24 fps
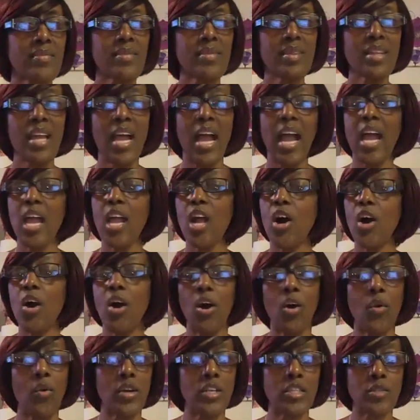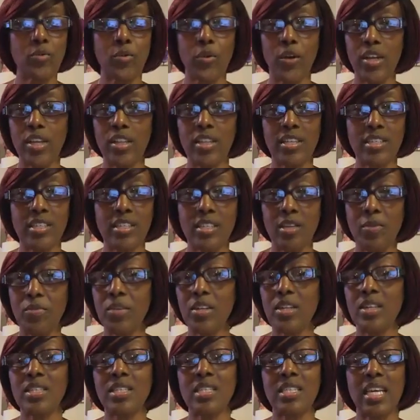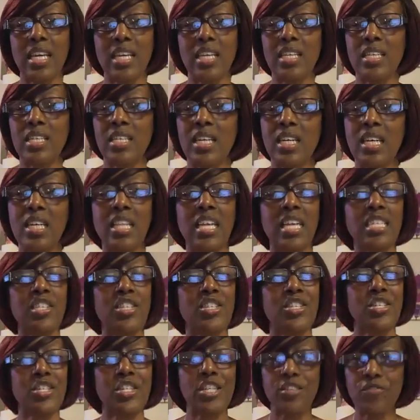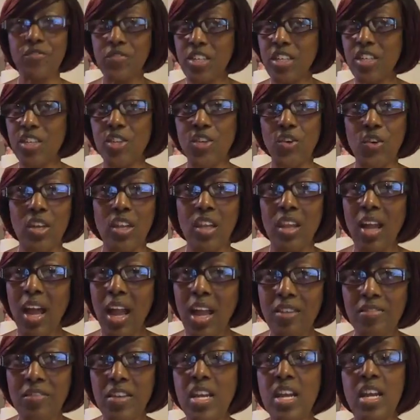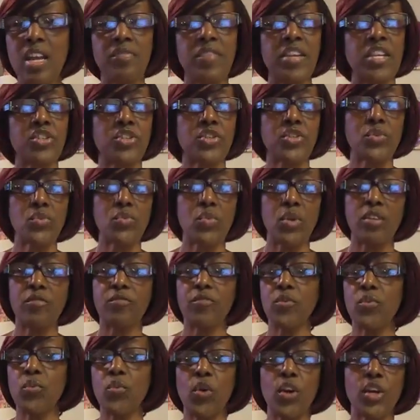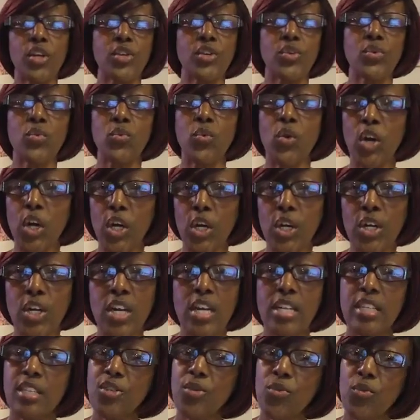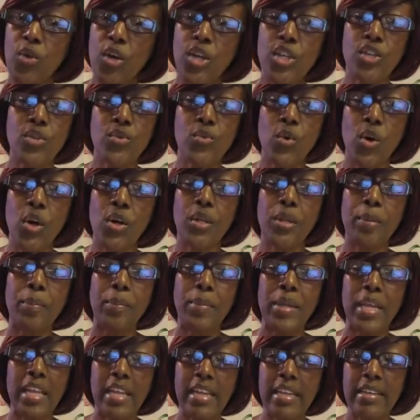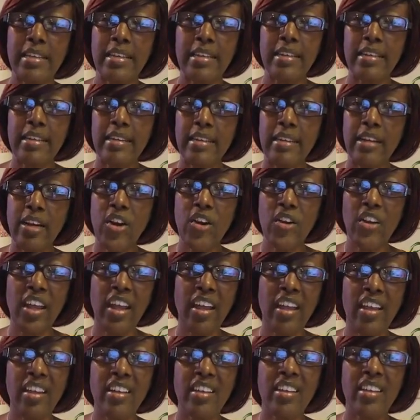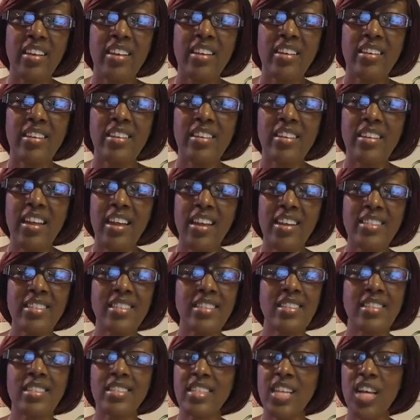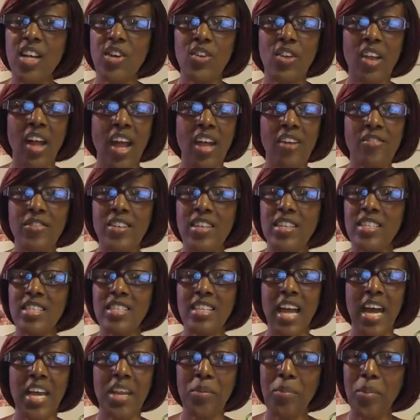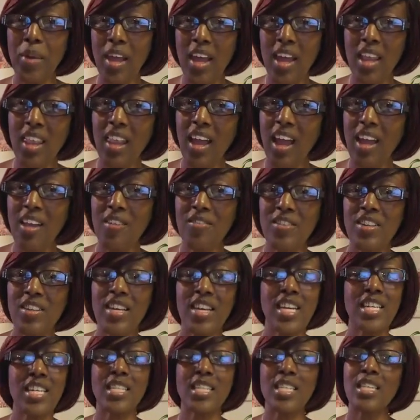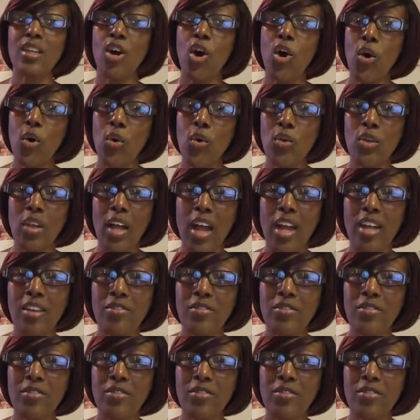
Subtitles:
I always pray that something is said and done that shifted your life, that you went from where you were to where you want to be. Okay? Yes, single life is not a bad life. It's a whole life.